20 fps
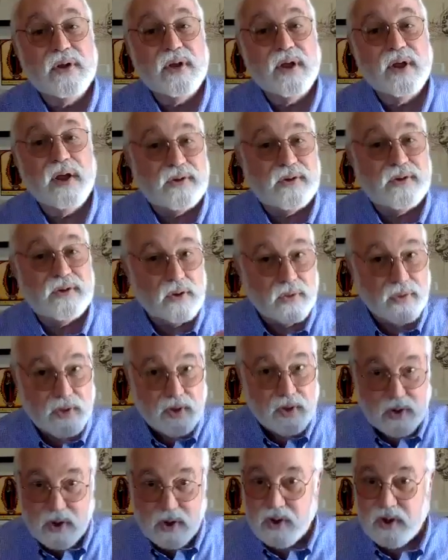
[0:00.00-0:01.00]
until the
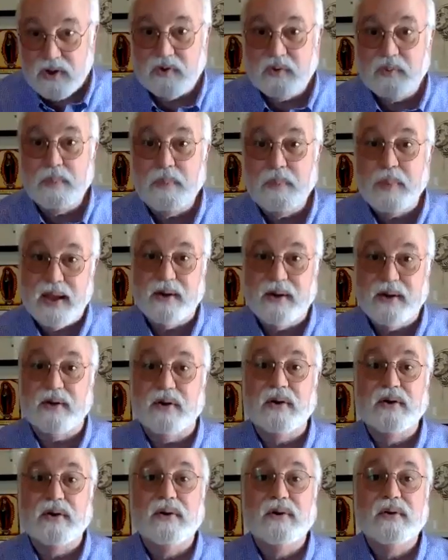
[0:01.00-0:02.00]
good is better,